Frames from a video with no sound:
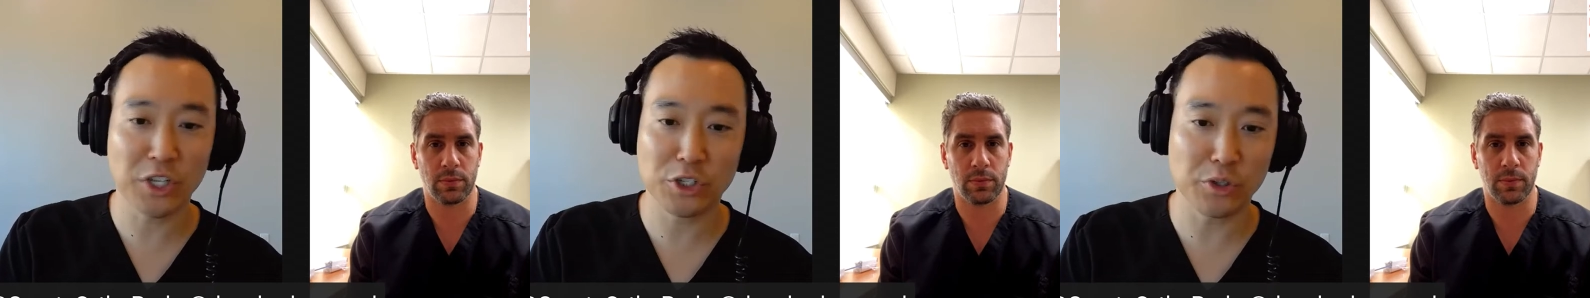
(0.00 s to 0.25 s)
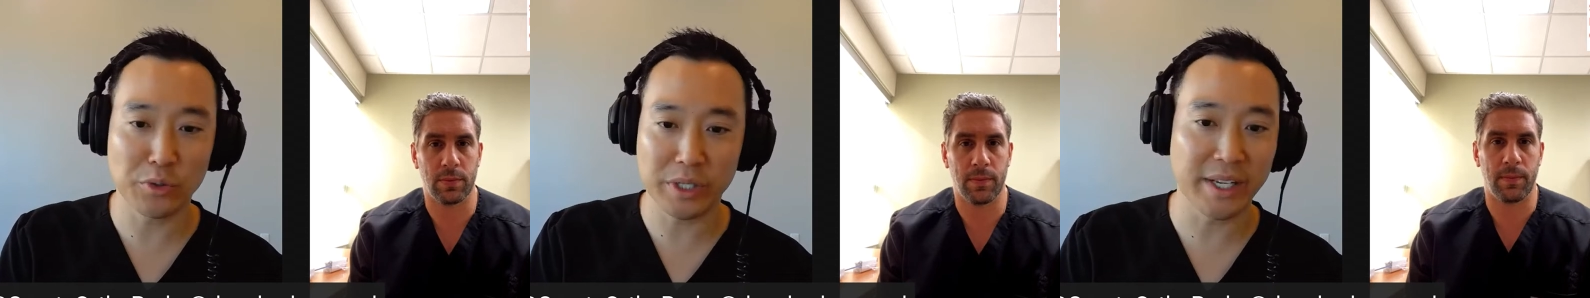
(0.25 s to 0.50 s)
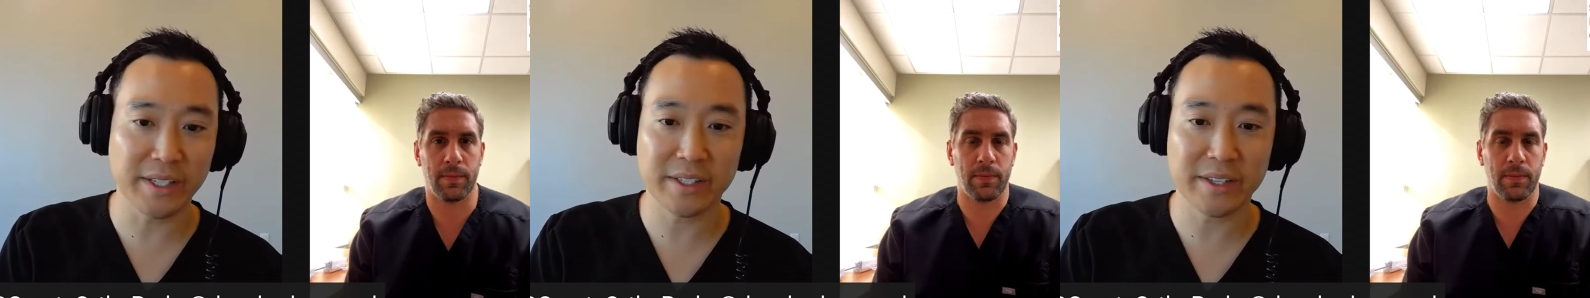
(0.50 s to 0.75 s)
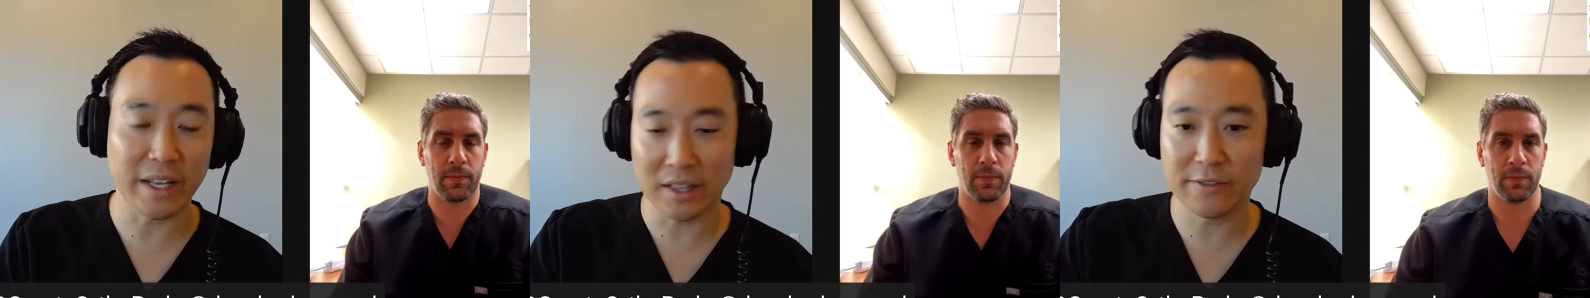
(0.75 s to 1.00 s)
Speaker 1: tissue disc
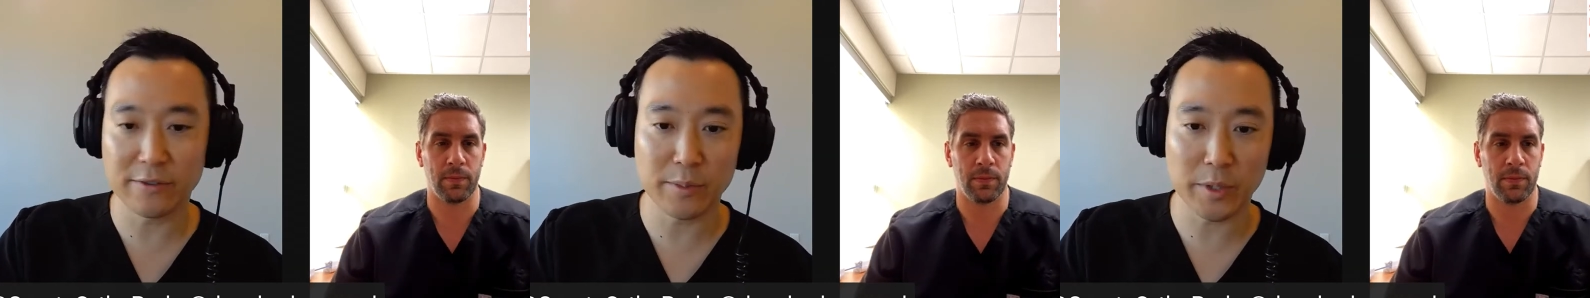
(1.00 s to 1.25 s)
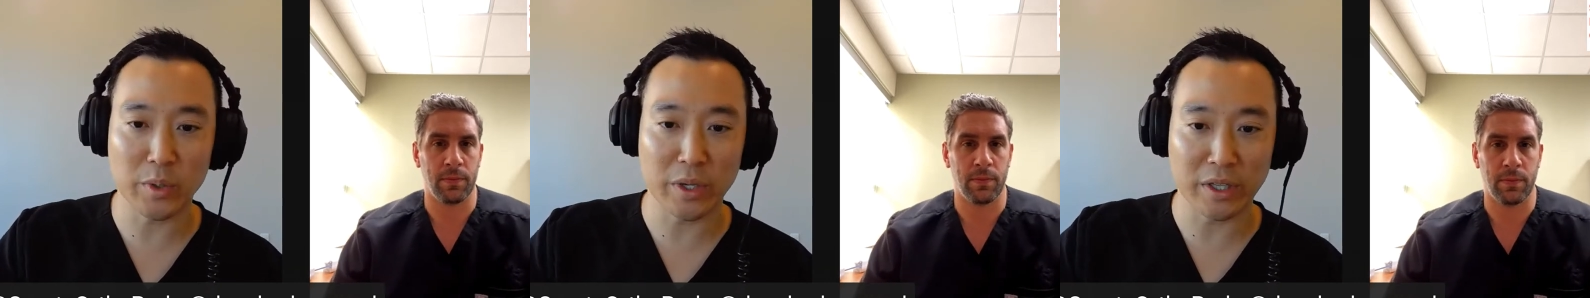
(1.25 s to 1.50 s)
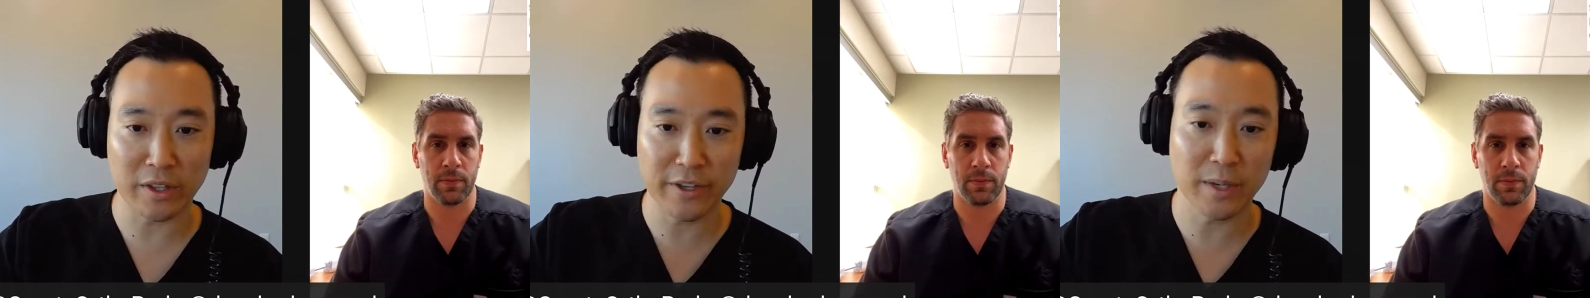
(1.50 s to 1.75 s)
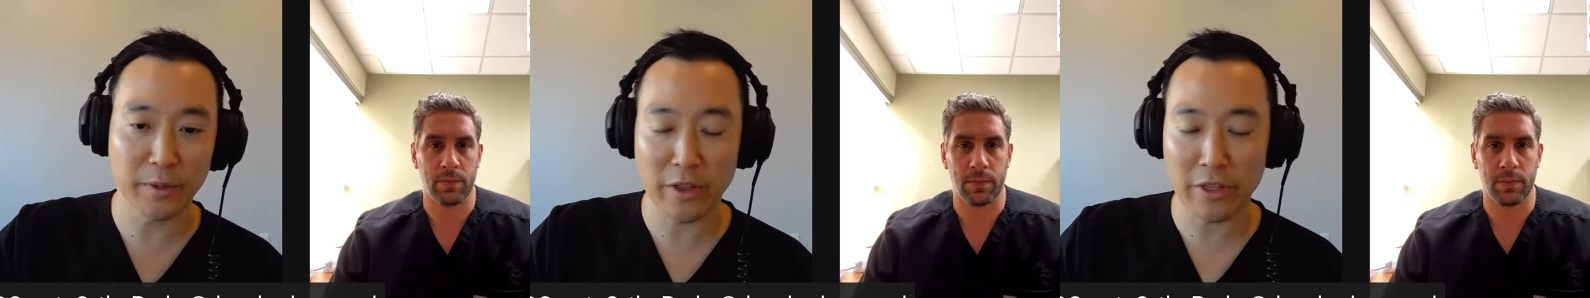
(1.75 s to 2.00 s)
that lives between the
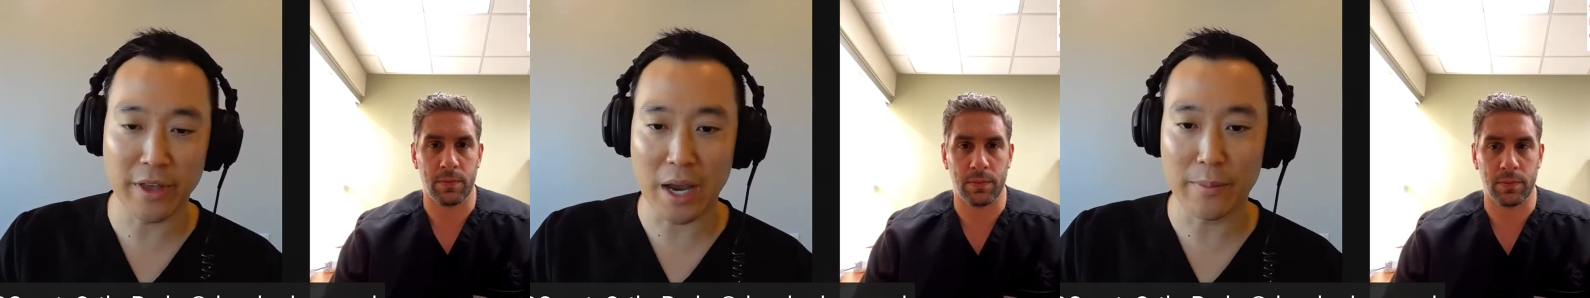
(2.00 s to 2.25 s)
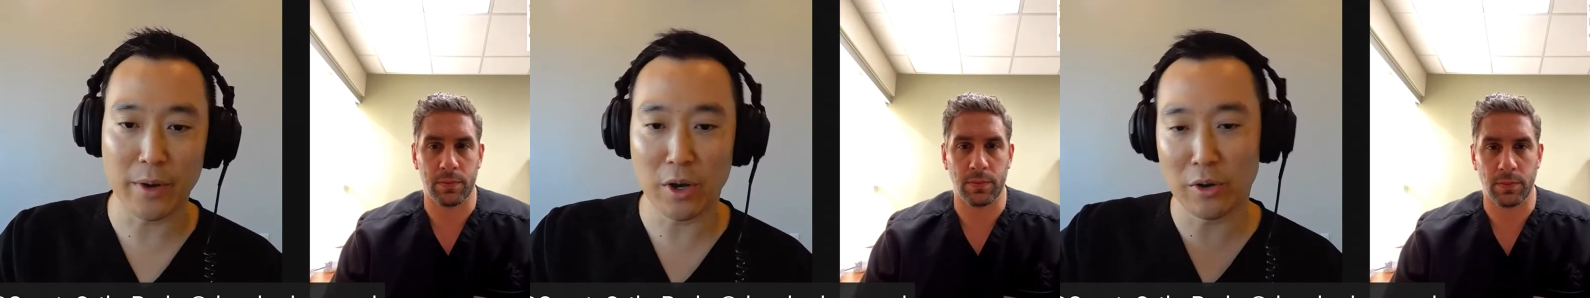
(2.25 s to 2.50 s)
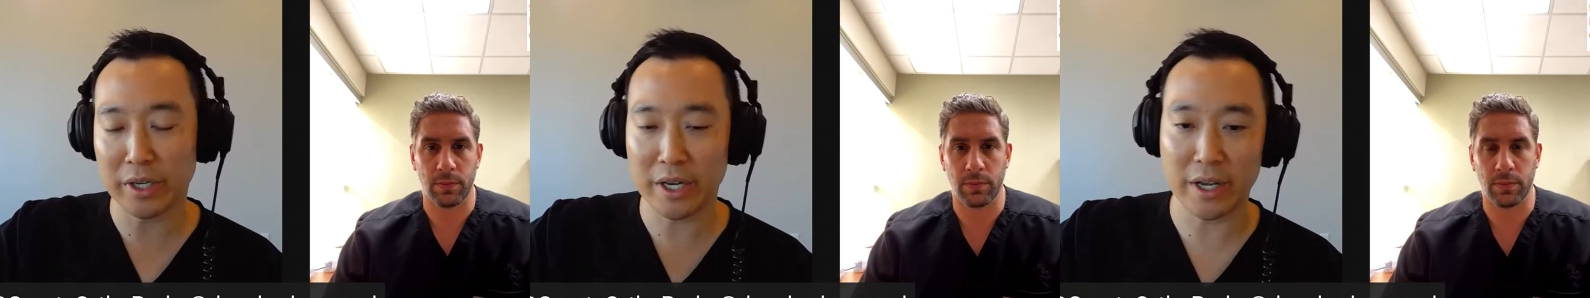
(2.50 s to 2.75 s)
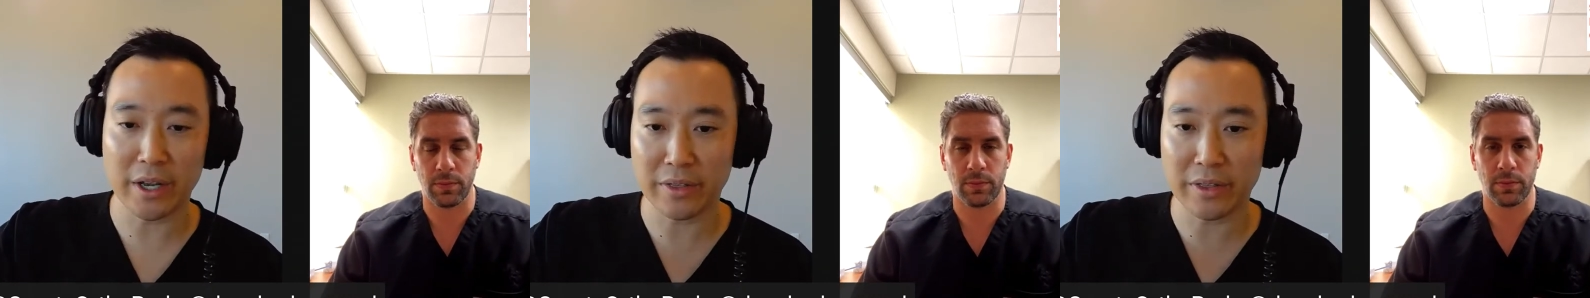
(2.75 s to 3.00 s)
femur, the thigh bone,
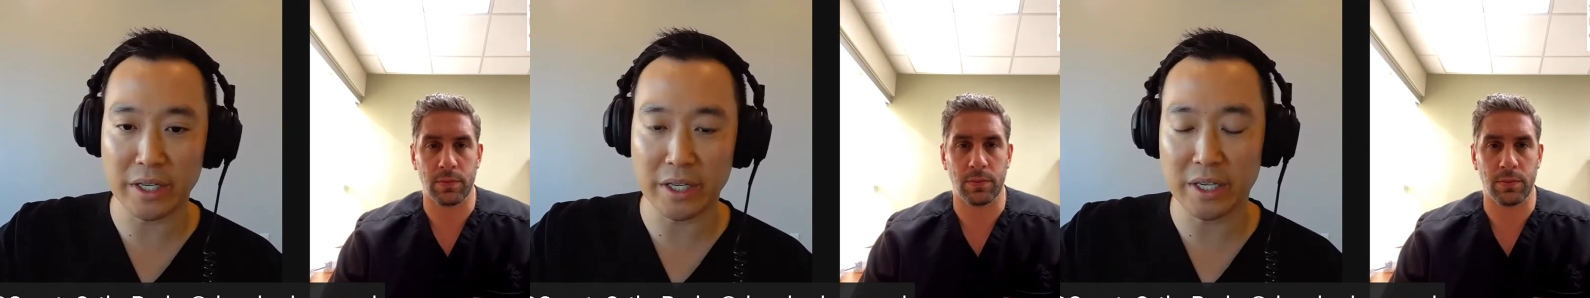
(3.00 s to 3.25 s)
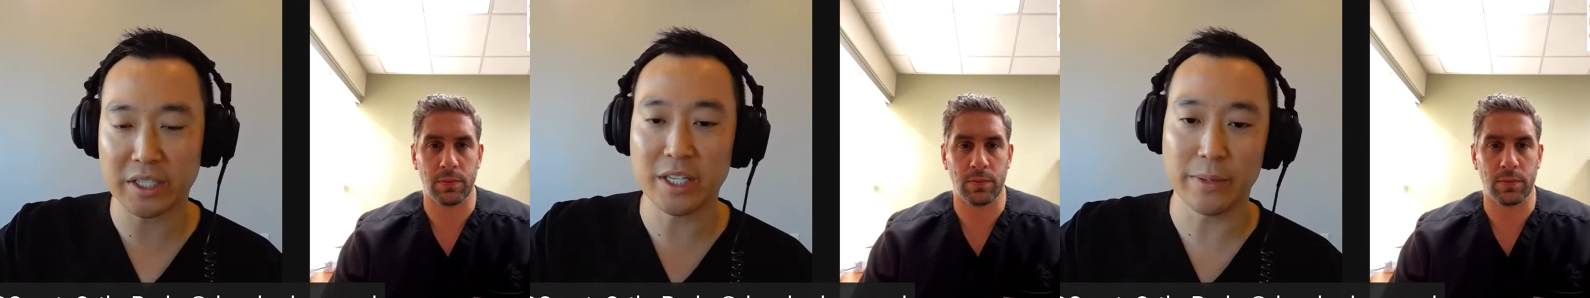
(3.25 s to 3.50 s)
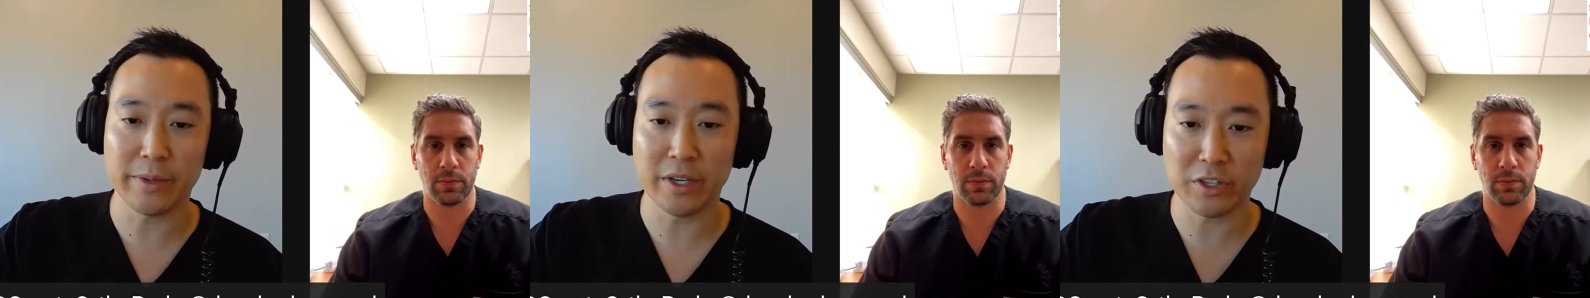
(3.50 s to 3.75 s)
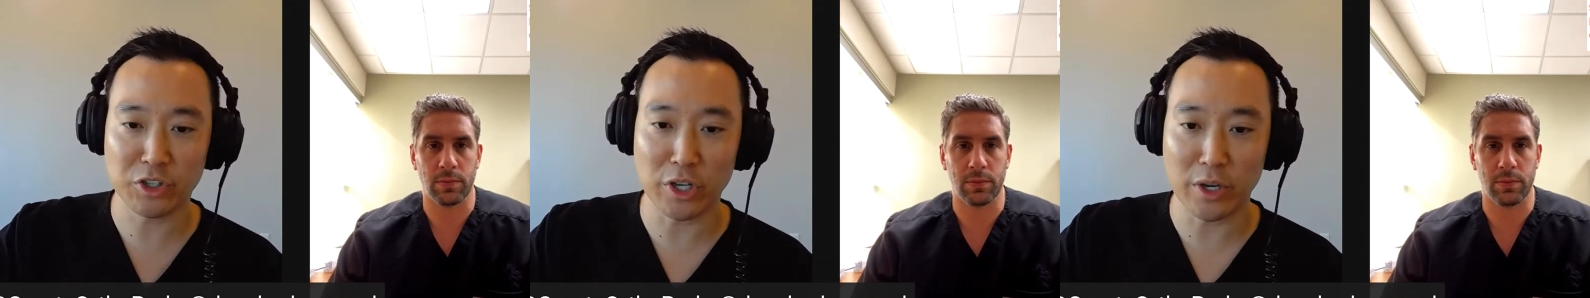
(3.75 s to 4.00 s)
and the tibia, the
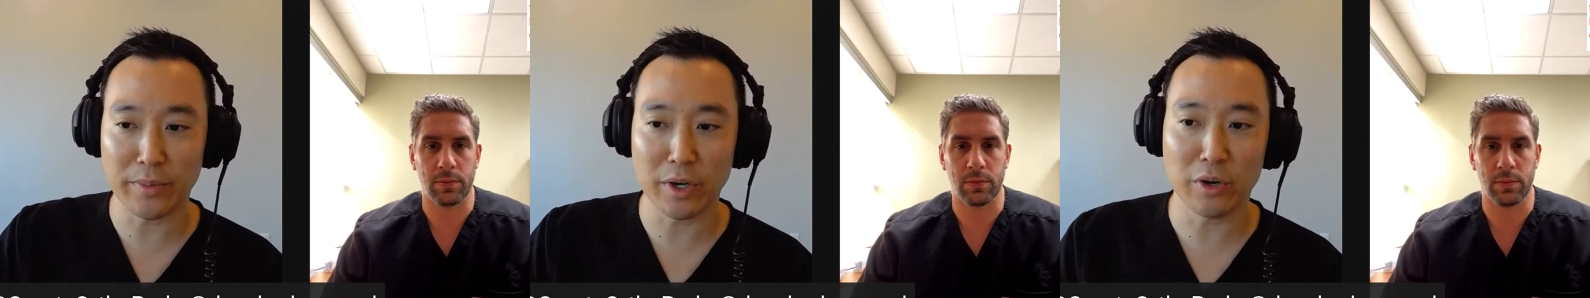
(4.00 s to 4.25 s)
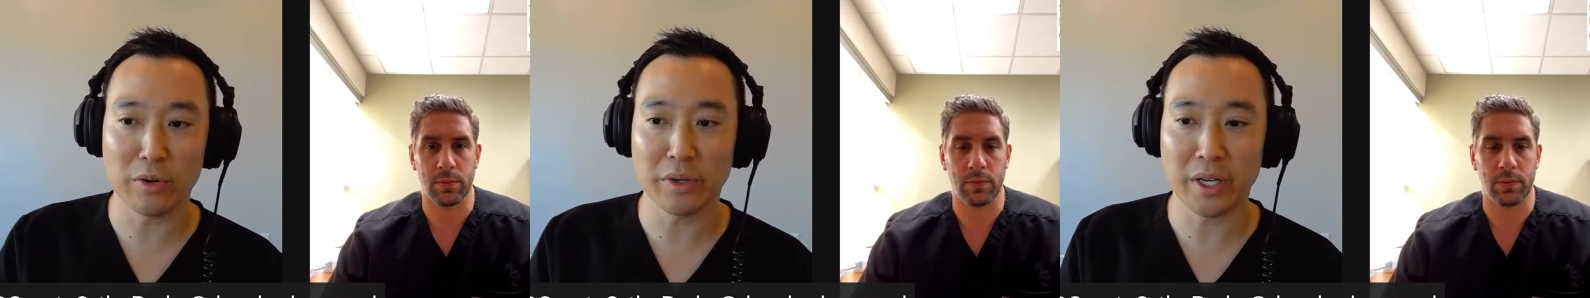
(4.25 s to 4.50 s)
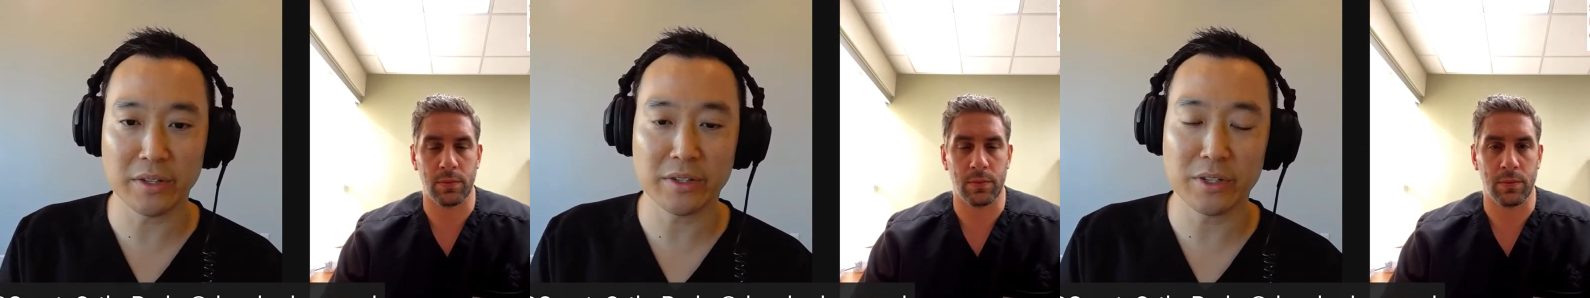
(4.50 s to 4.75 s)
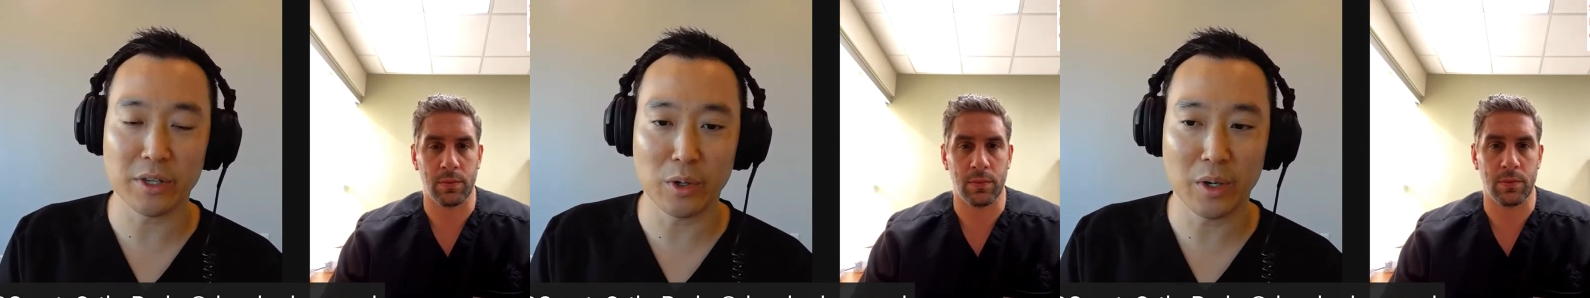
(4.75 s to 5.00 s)
shin bone, and
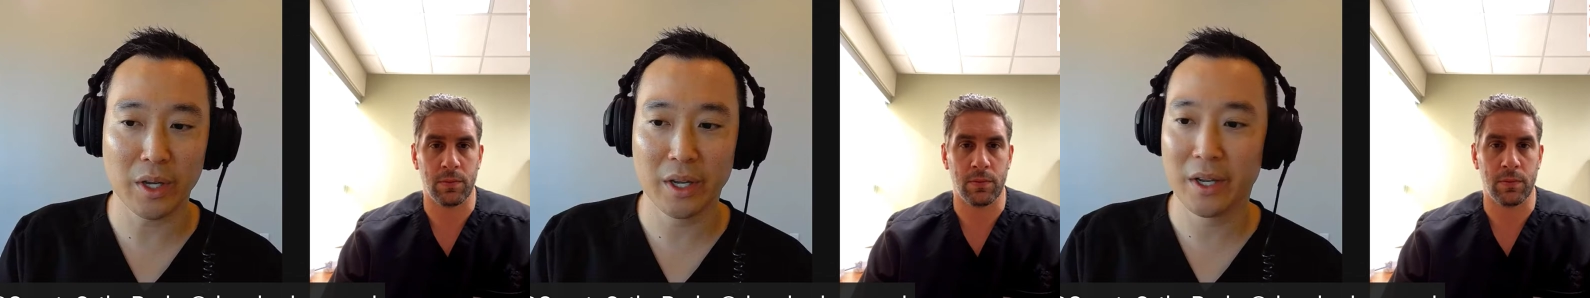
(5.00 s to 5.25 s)
so